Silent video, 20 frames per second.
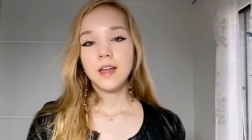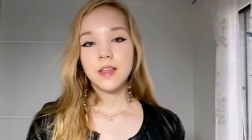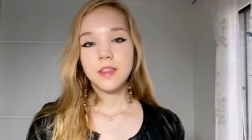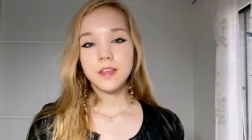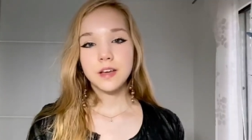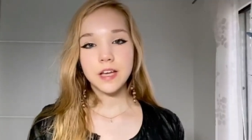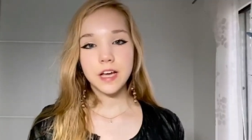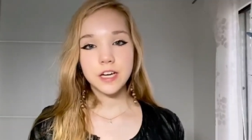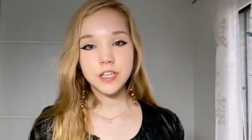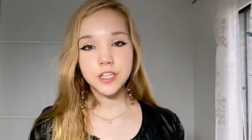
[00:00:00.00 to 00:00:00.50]

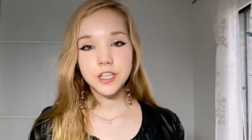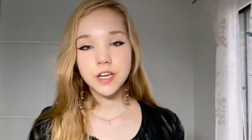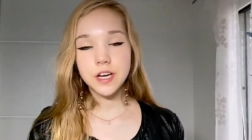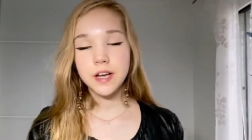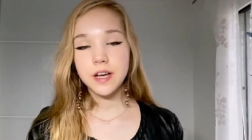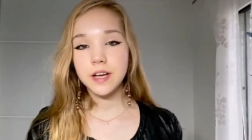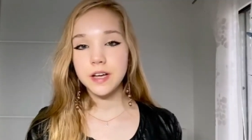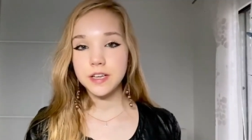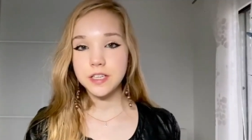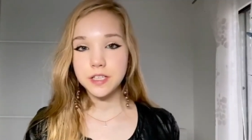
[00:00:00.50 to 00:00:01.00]
The
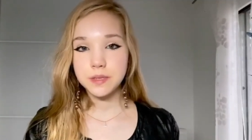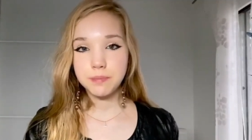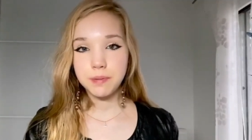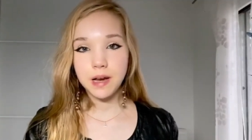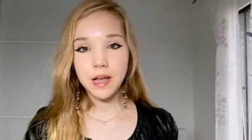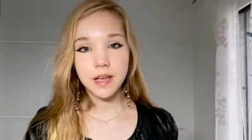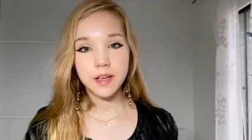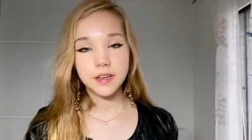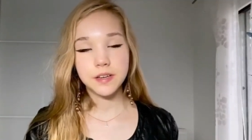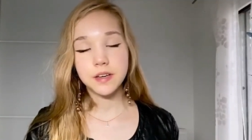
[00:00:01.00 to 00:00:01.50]
cashier
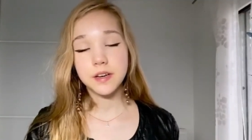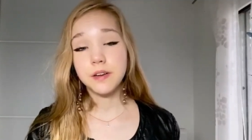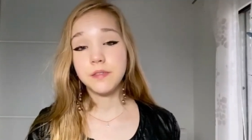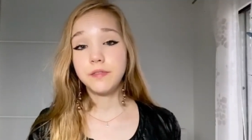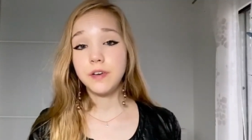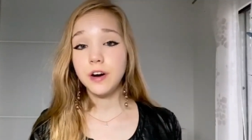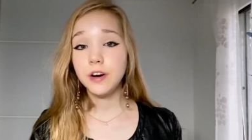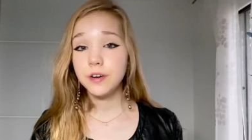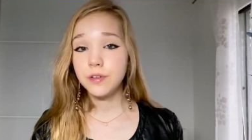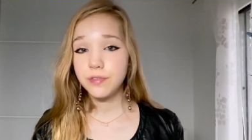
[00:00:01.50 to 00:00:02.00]
explained in a
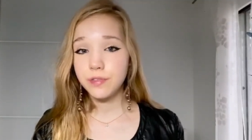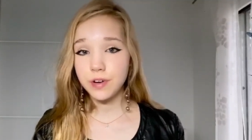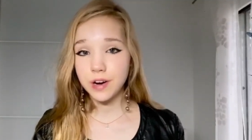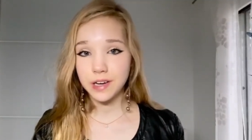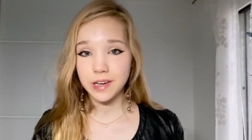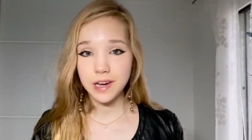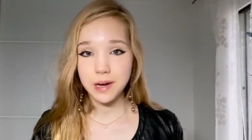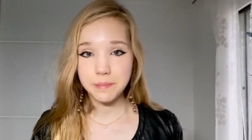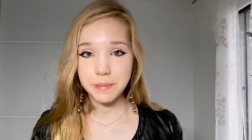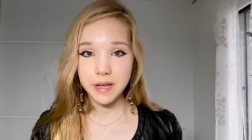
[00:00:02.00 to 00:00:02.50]
very
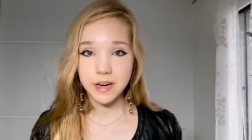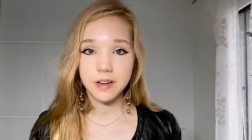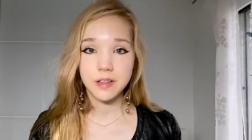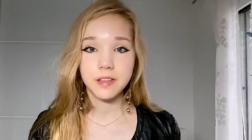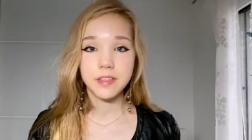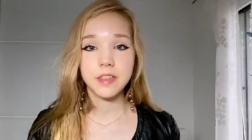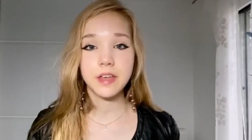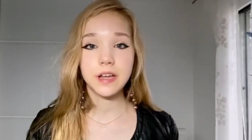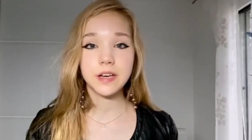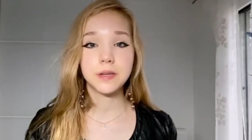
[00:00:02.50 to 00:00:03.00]
friendly
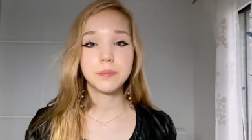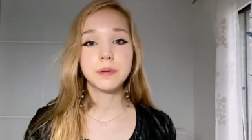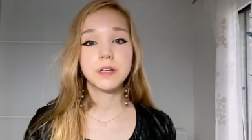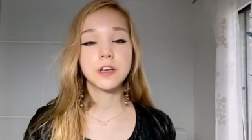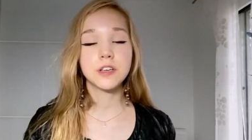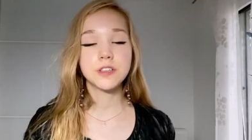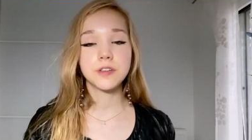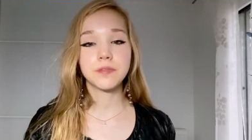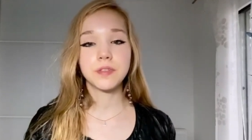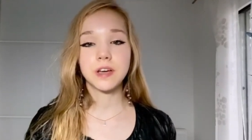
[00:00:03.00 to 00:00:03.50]
manner that
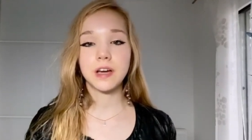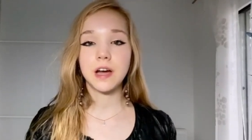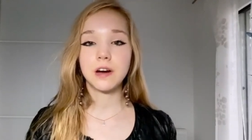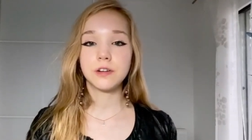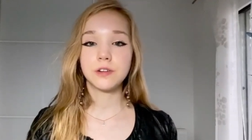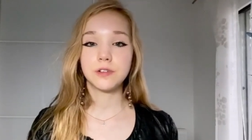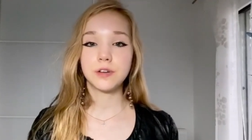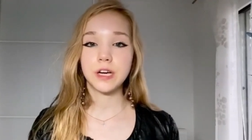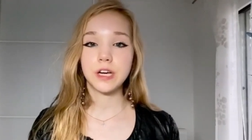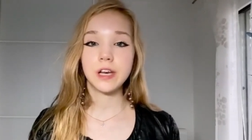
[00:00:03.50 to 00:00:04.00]
because of the
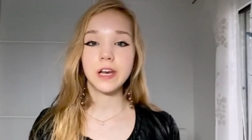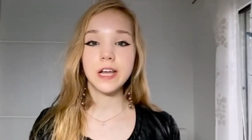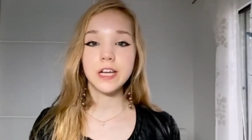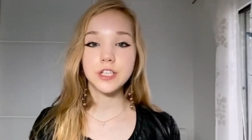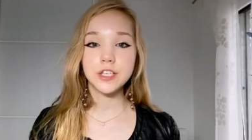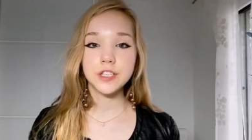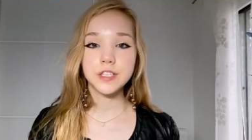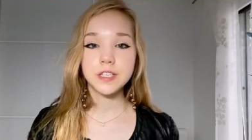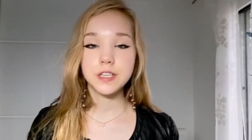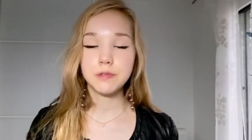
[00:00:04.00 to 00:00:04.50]
current
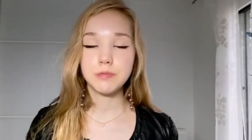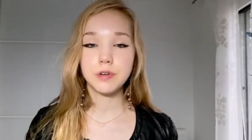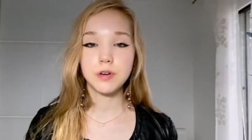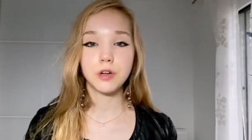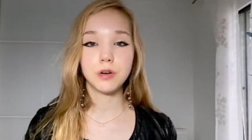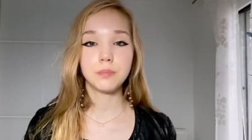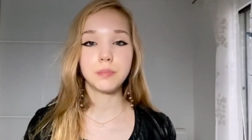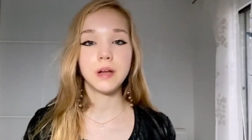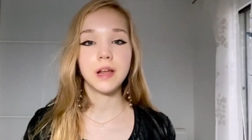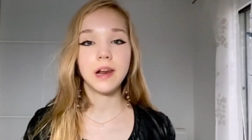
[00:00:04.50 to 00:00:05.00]
regulations, he would
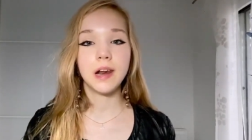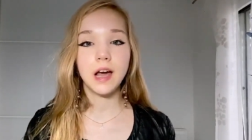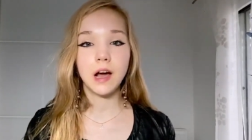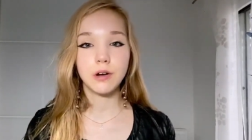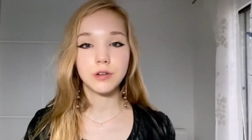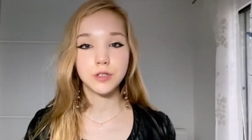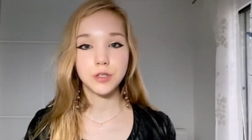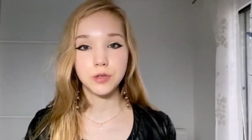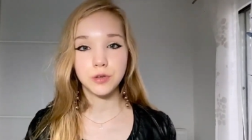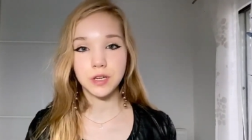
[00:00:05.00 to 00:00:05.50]
not be
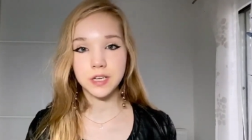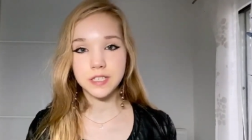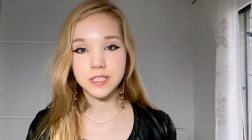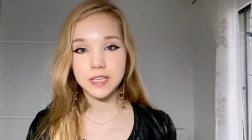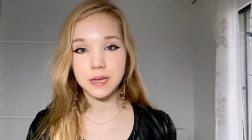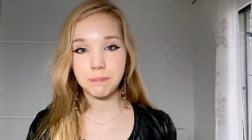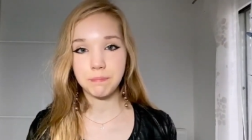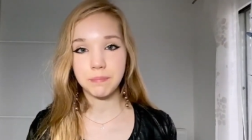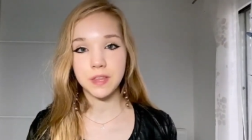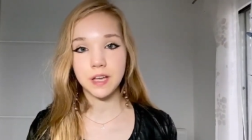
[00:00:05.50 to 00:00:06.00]
allowed to
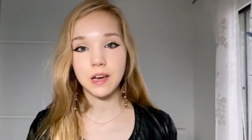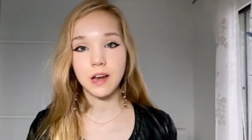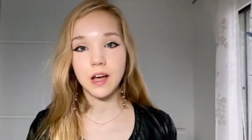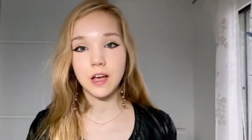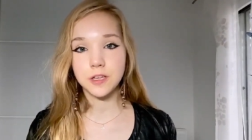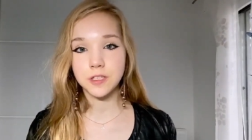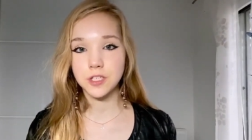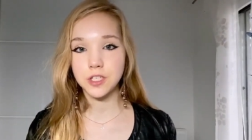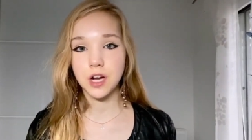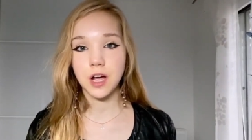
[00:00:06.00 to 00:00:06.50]
accept the
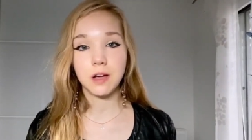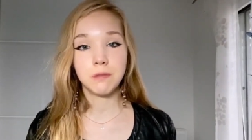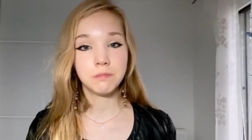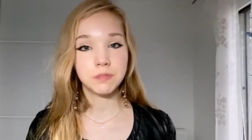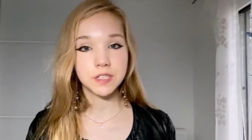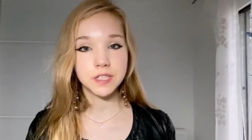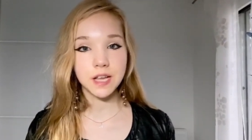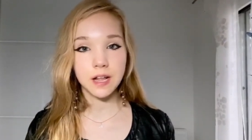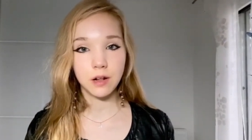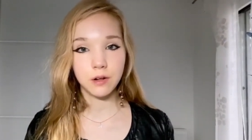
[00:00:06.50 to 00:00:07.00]
glass jar
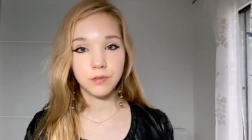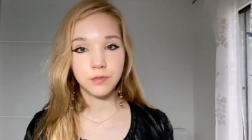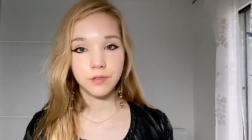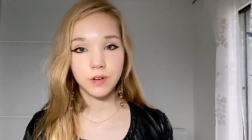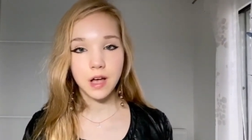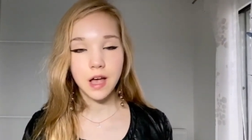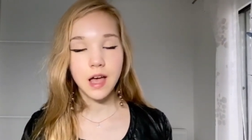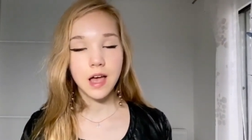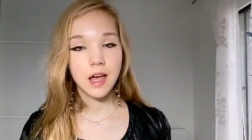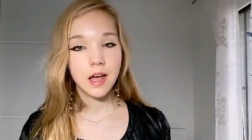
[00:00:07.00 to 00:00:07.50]
himself.
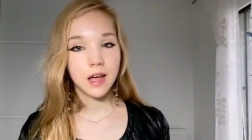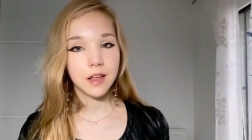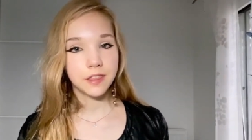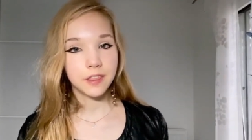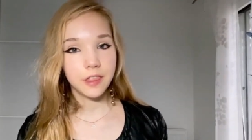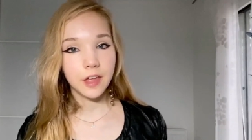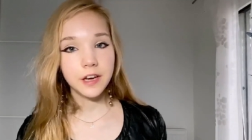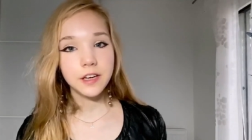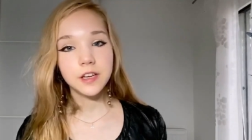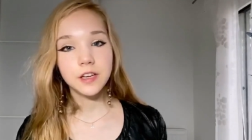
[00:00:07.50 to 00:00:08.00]
And
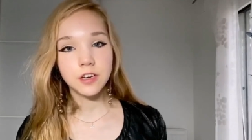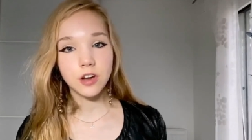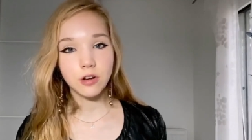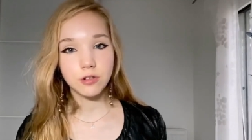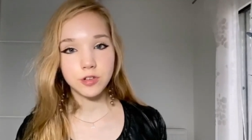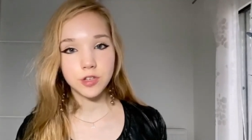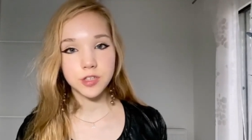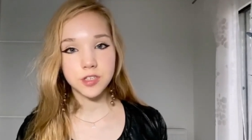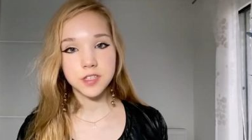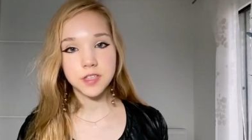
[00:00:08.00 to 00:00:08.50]
then he
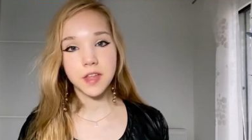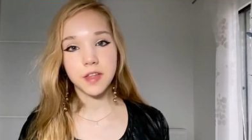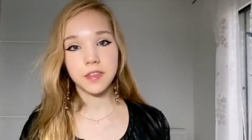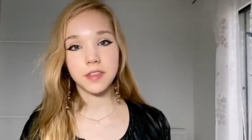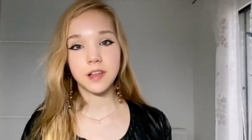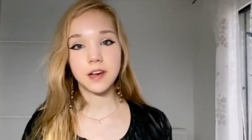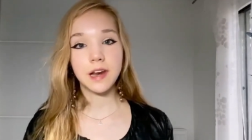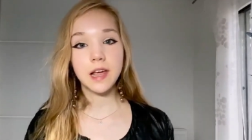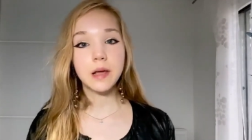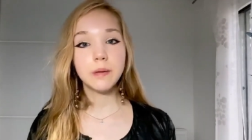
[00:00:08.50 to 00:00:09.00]
noticed that
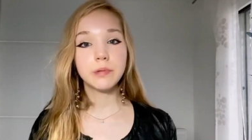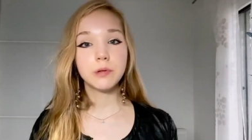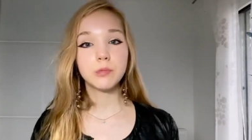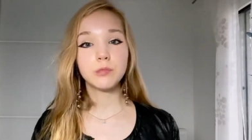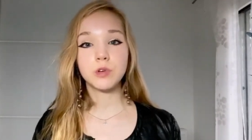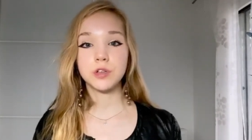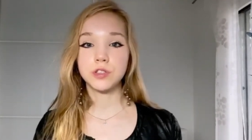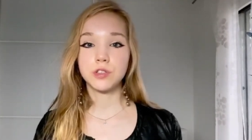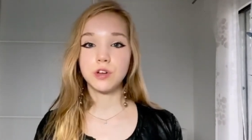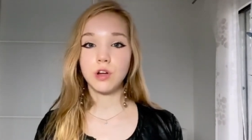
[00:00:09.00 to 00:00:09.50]
the label
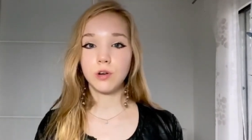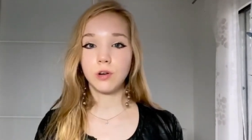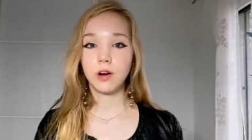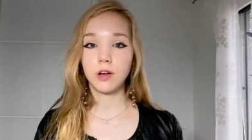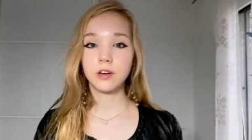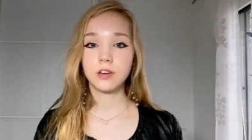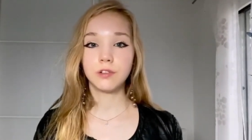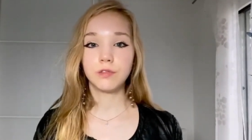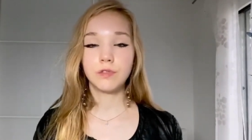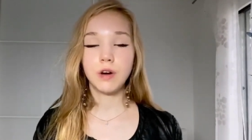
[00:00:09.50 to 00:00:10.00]
was no
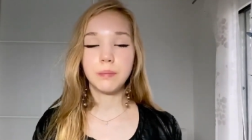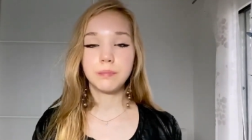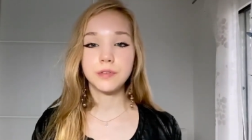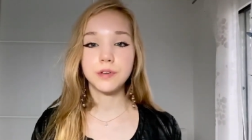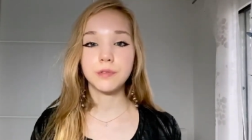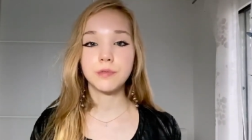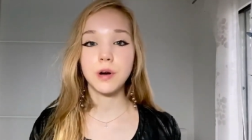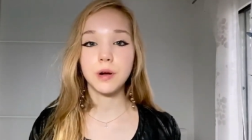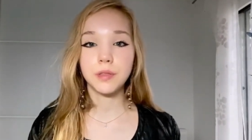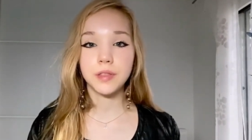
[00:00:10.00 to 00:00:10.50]
longer wrapped
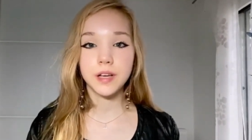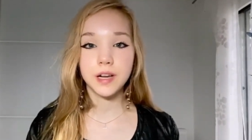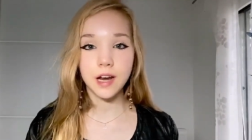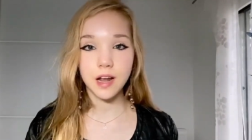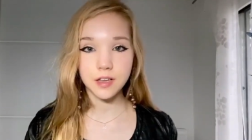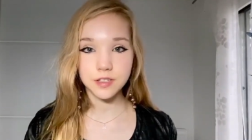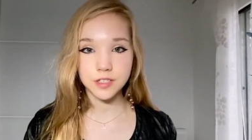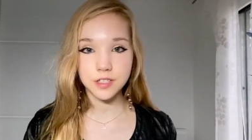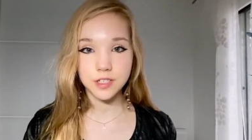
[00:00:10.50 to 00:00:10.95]
around the glass